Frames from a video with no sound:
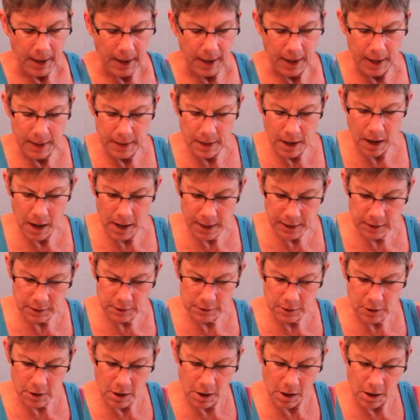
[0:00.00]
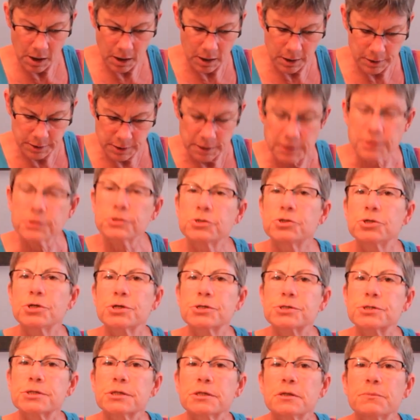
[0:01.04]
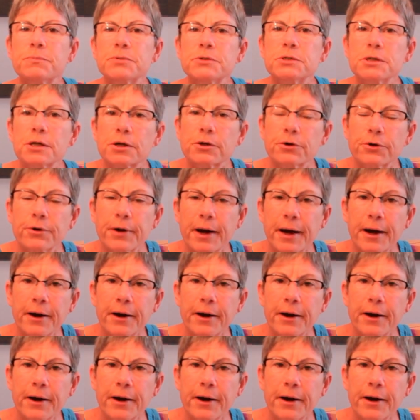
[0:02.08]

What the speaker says: and I could card just in the particular